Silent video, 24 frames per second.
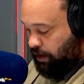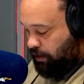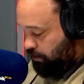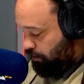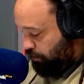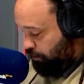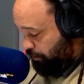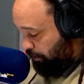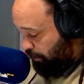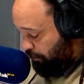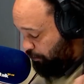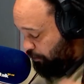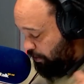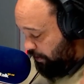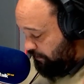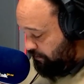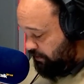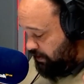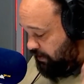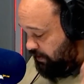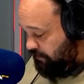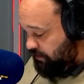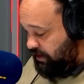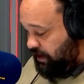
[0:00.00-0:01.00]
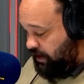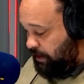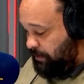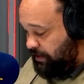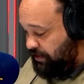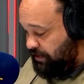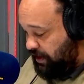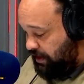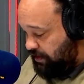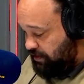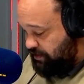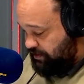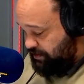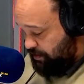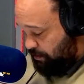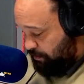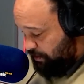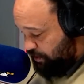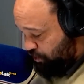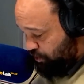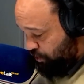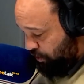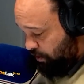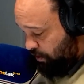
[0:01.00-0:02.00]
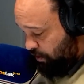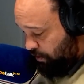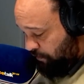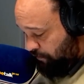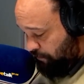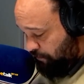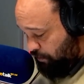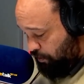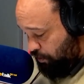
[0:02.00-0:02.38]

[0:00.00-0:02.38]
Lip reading: Ulrich Roux, I have to leave it there, but thank you so much for